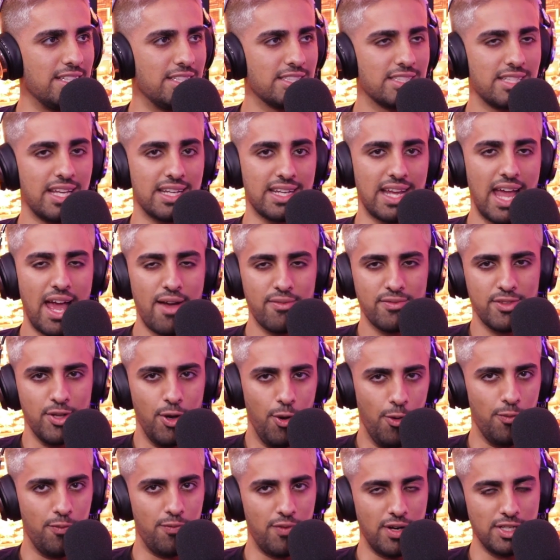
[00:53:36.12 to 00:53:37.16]
and just like have the
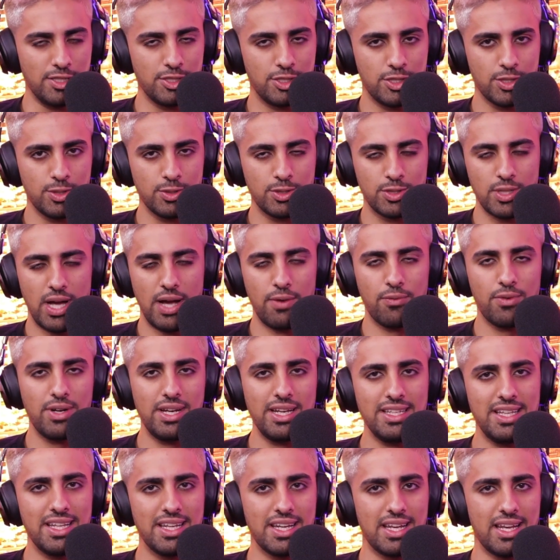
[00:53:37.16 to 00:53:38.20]
whole fun show. So I
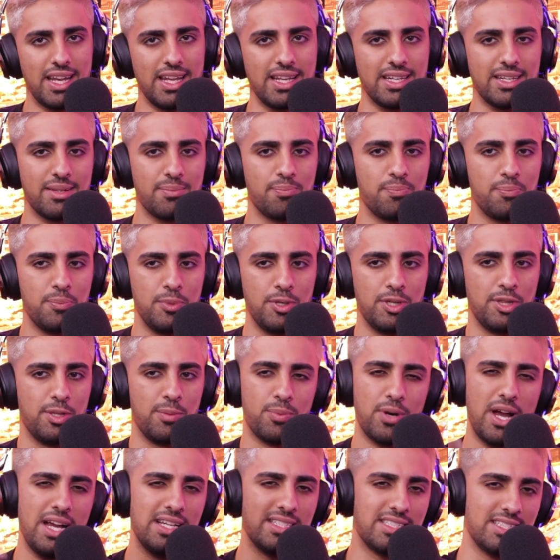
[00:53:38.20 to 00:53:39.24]
really didn't like put the
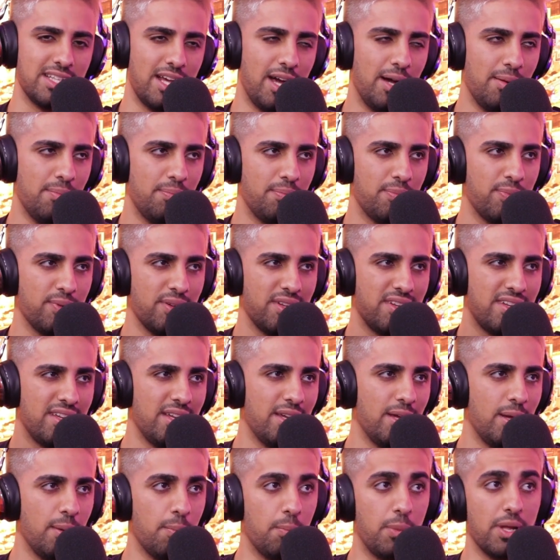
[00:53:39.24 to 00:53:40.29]
price up,
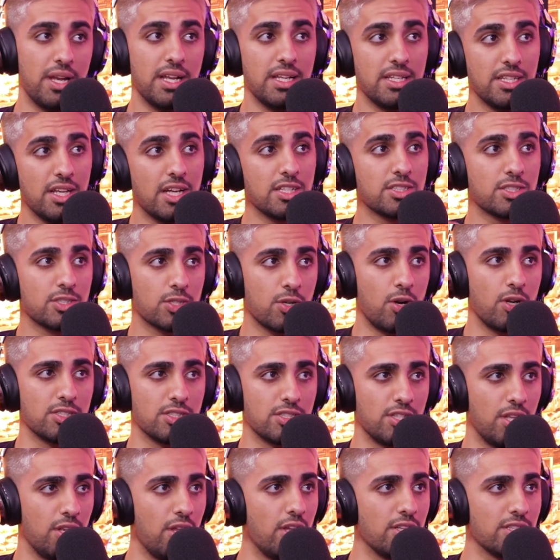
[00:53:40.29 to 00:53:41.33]
but it does
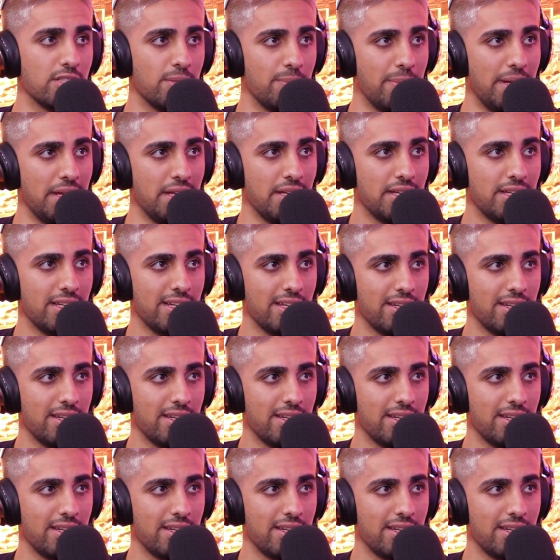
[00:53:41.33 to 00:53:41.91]
cost a lot to make.